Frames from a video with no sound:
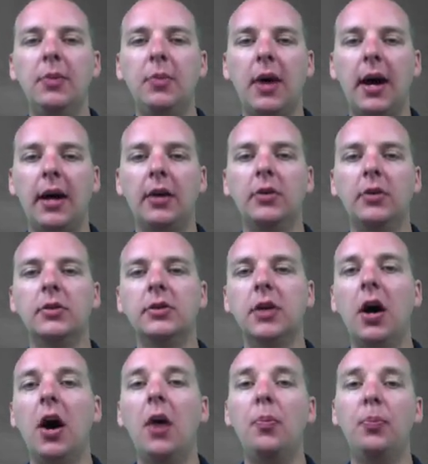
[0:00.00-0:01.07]
miles
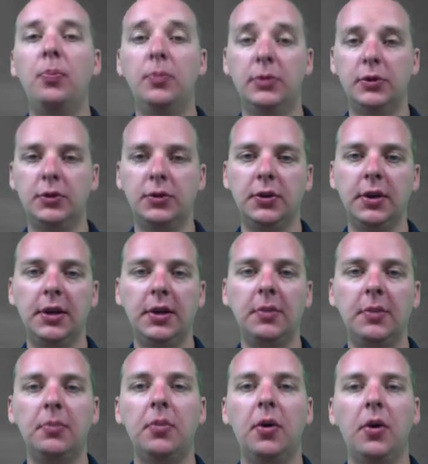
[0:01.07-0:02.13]

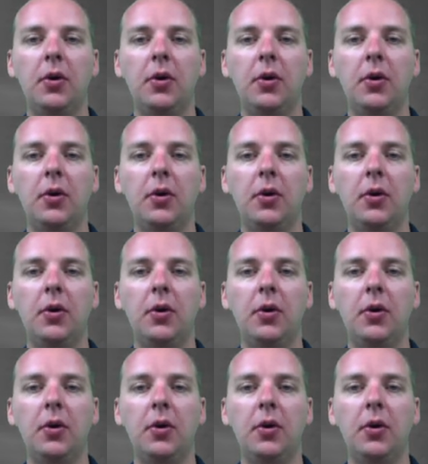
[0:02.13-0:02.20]
upstream